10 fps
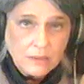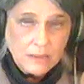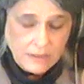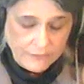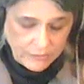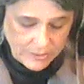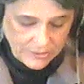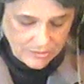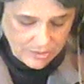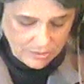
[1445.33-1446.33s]

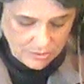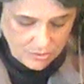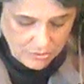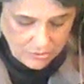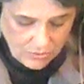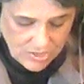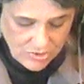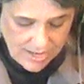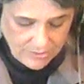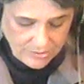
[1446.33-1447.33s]
deliveries during
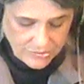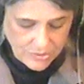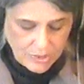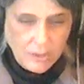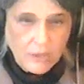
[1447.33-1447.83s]
rush hours,